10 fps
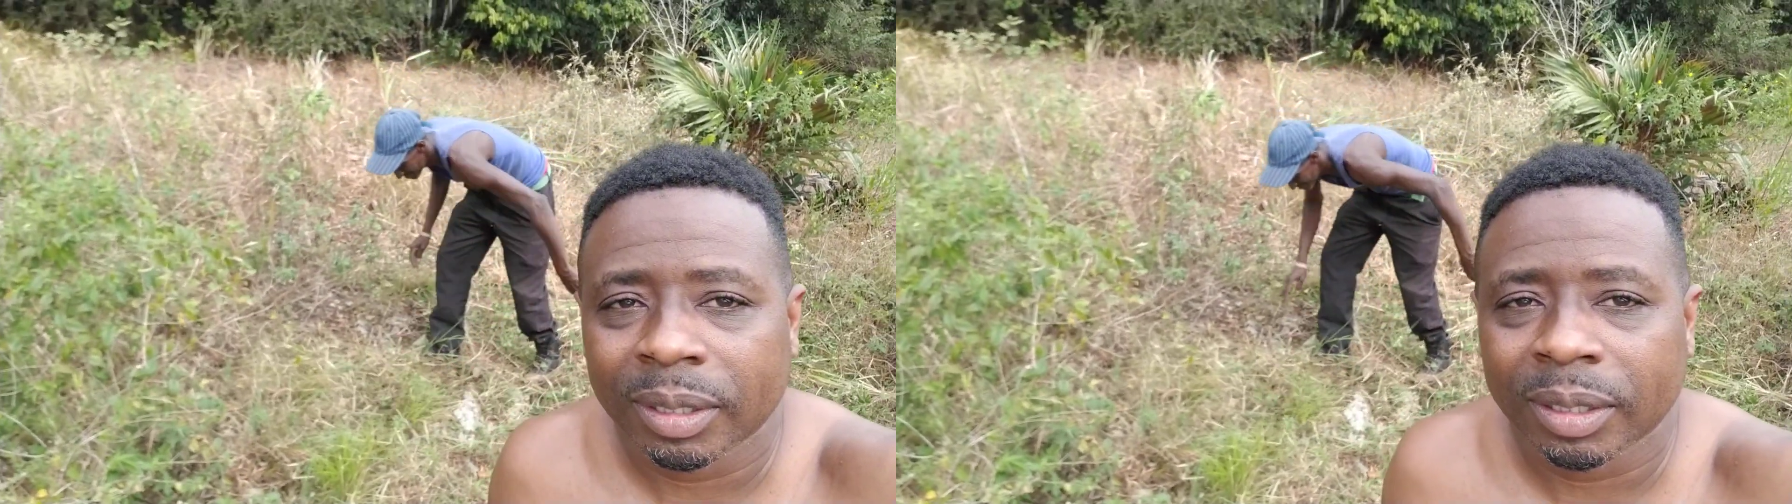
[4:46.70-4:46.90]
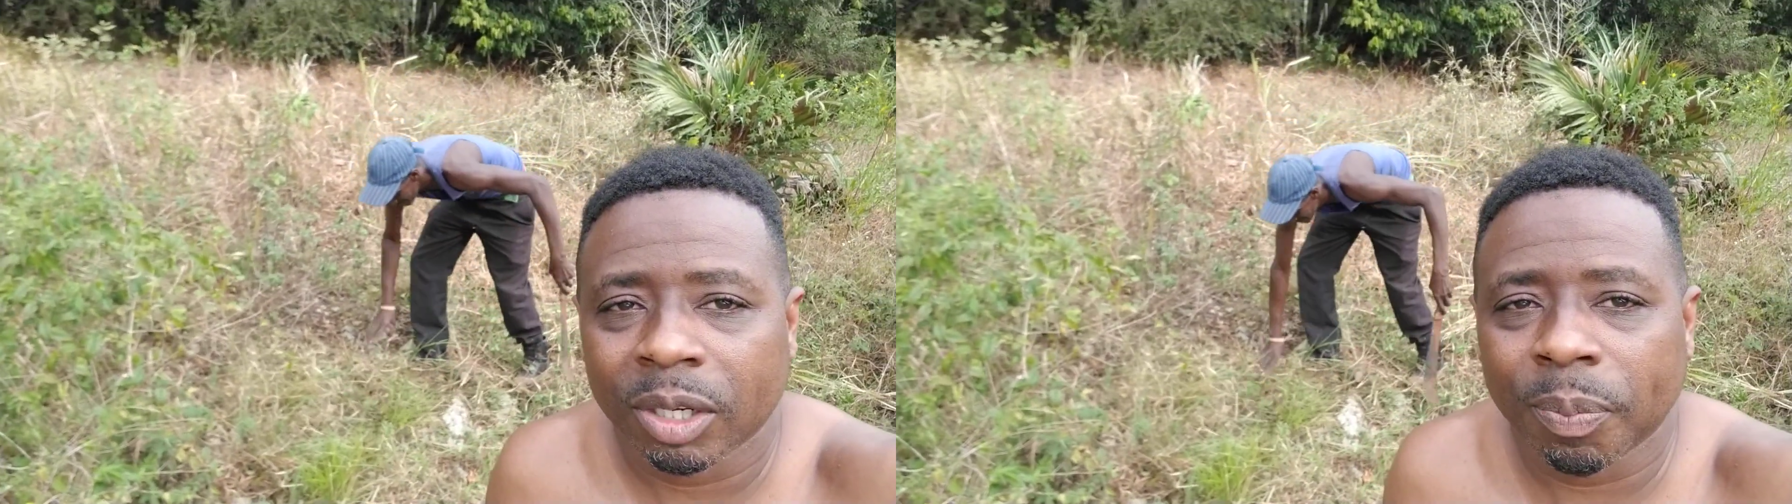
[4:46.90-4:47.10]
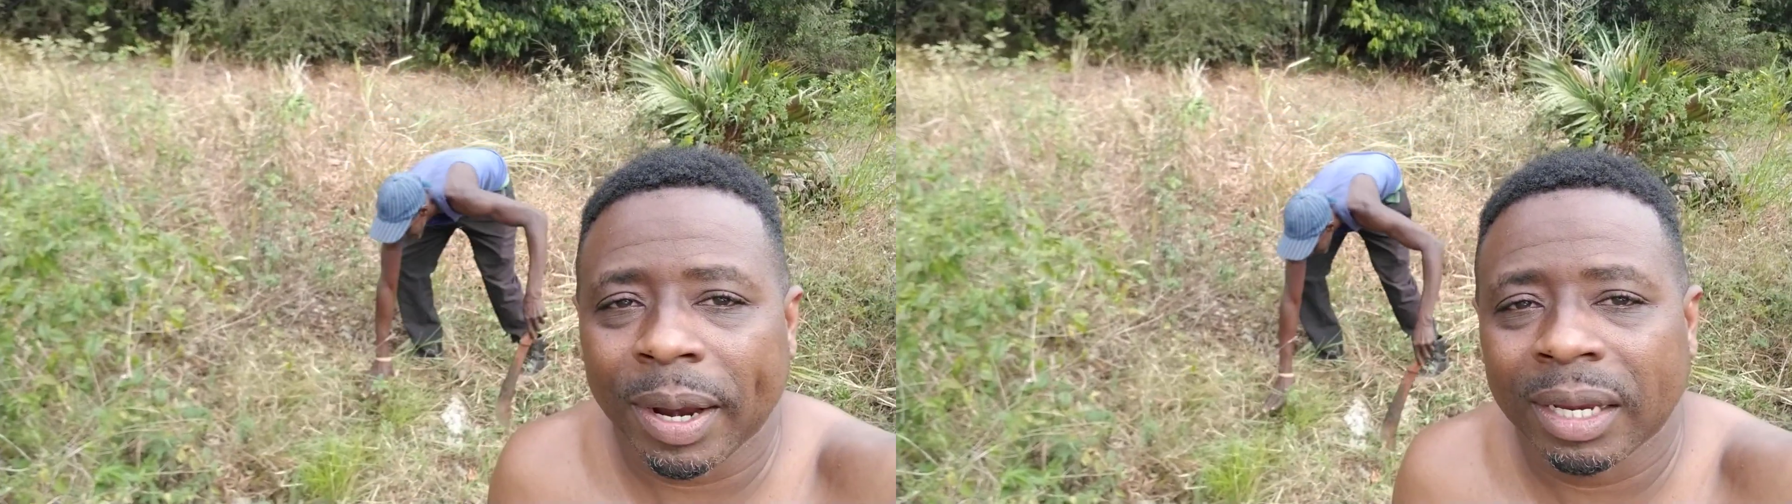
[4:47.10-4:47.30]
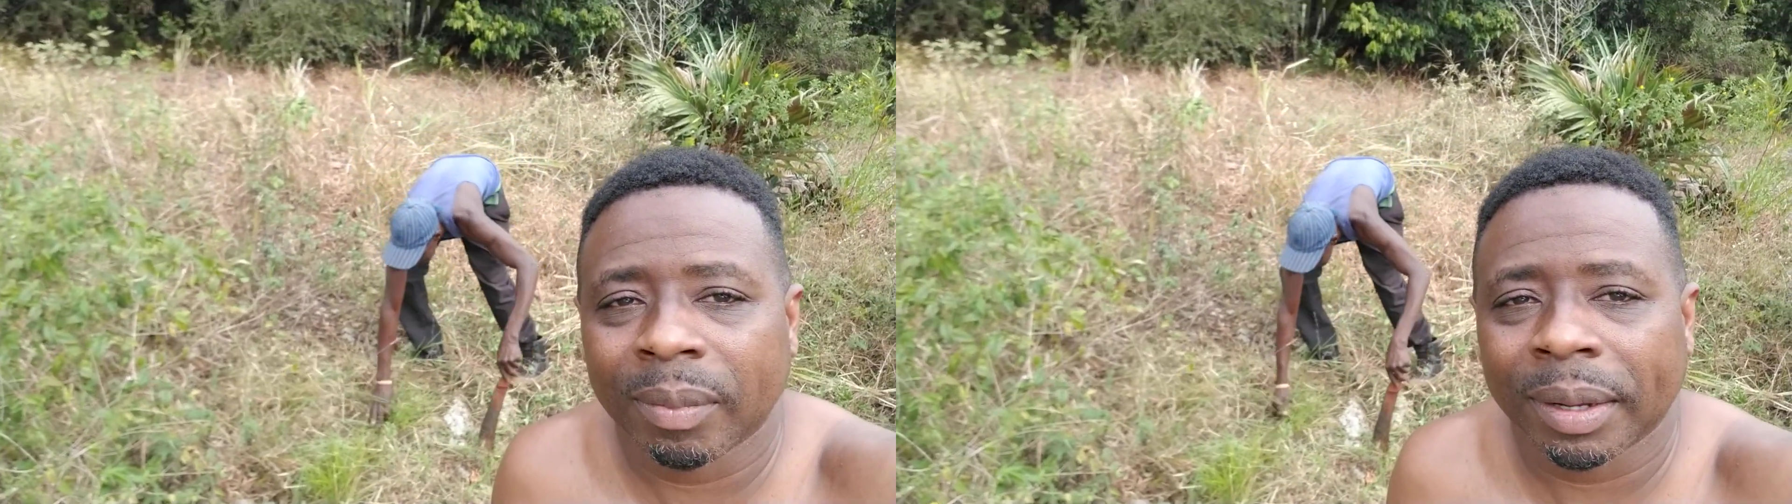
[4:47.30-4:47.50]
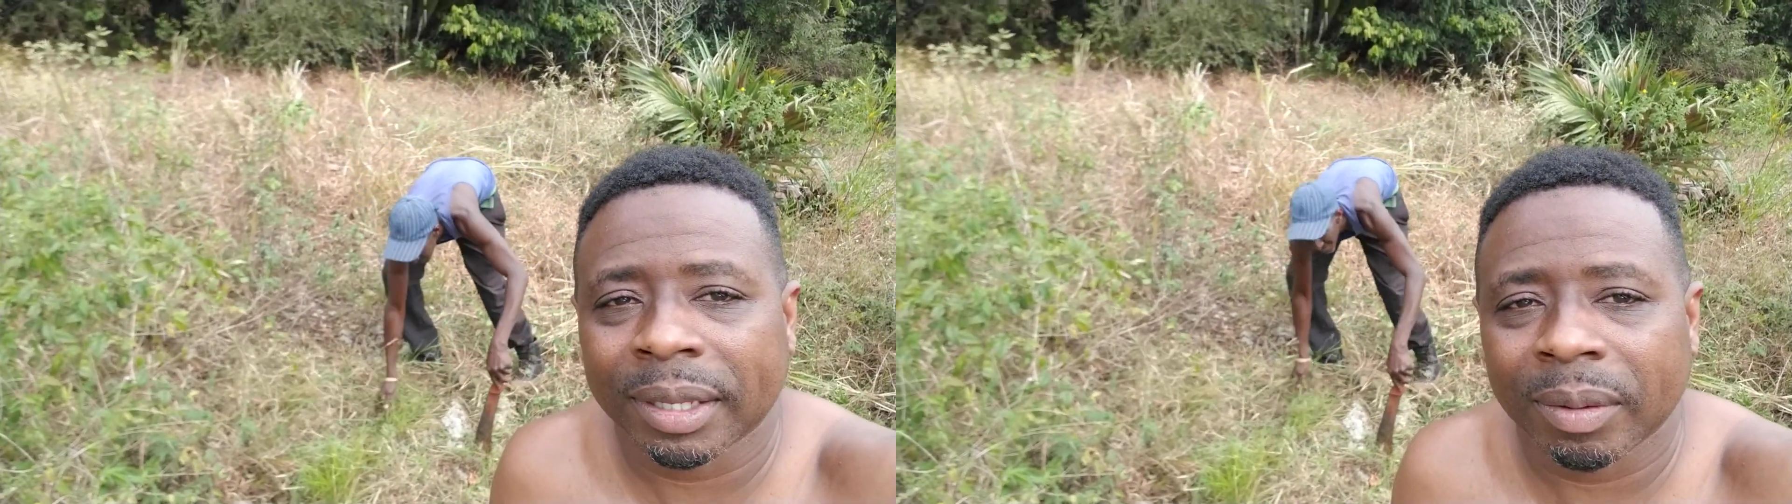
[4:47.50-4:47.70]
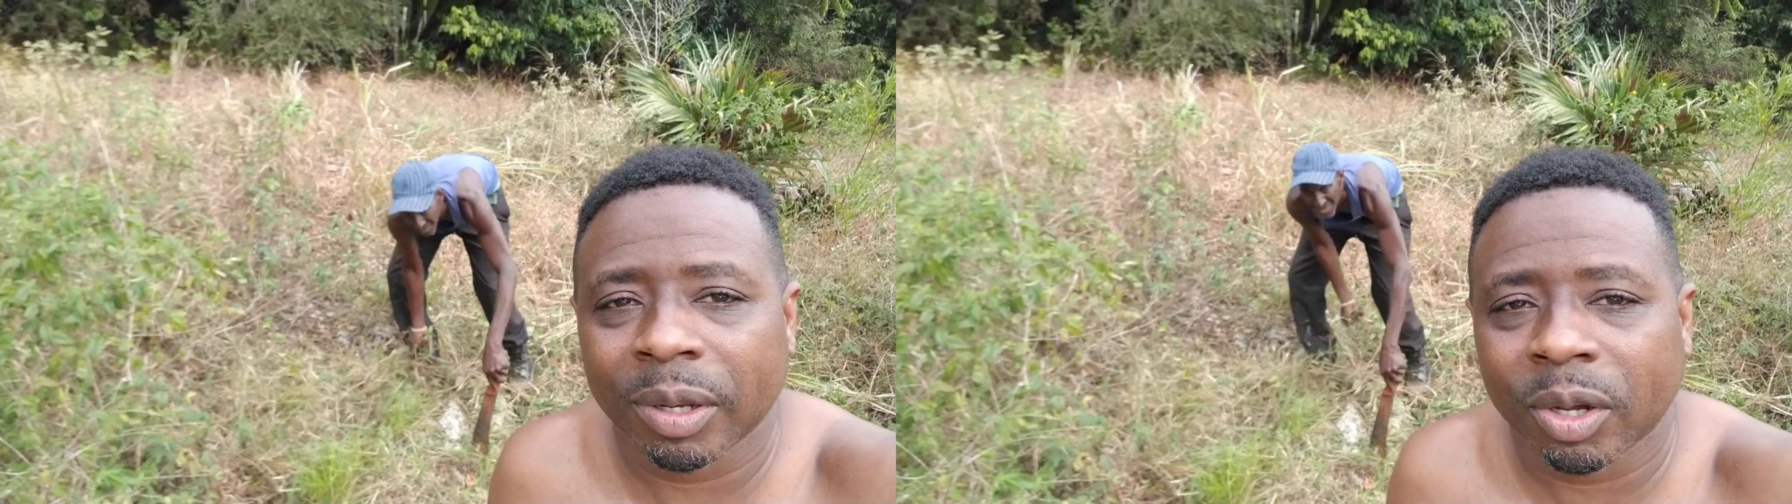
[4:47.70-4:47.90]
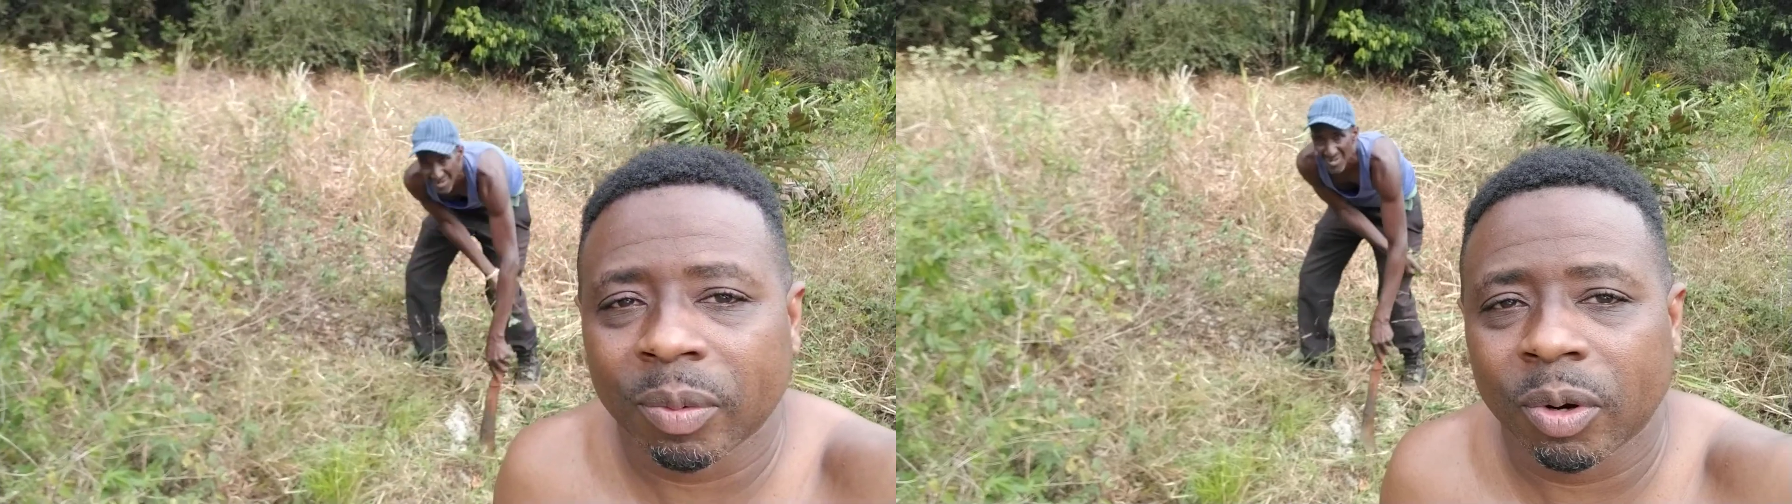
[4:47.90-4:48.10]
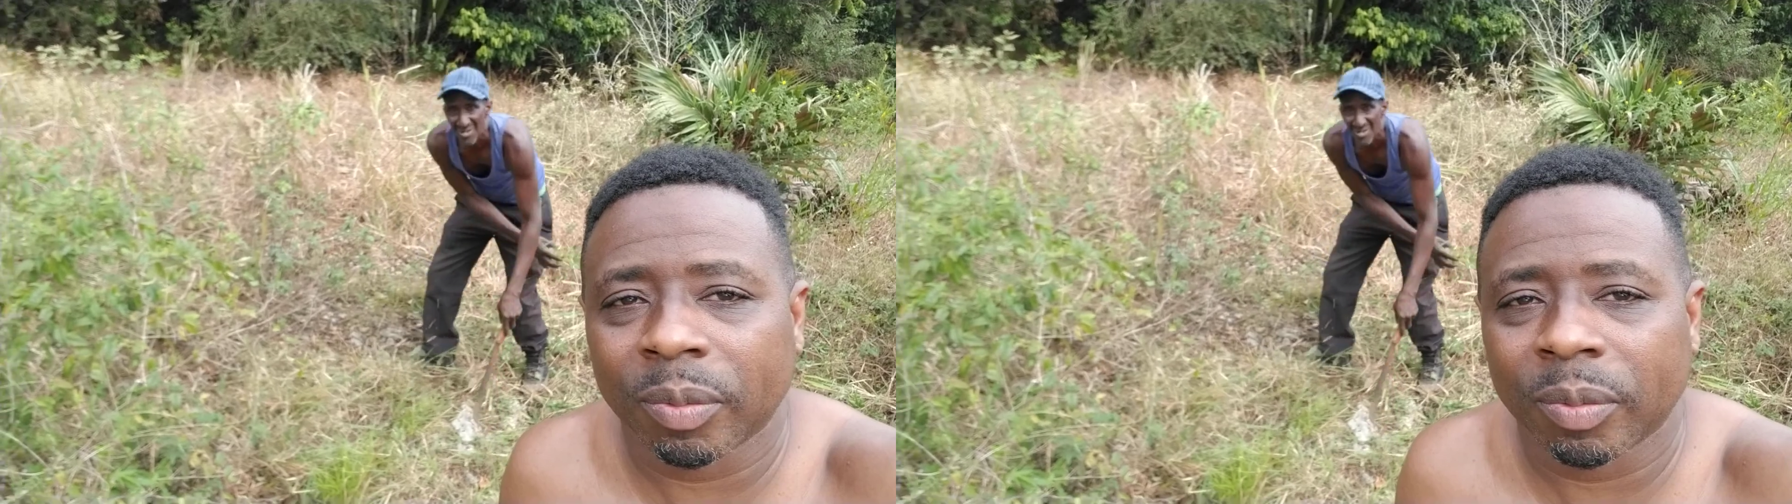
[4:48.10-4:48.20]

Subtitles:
Look on them and tell them look more,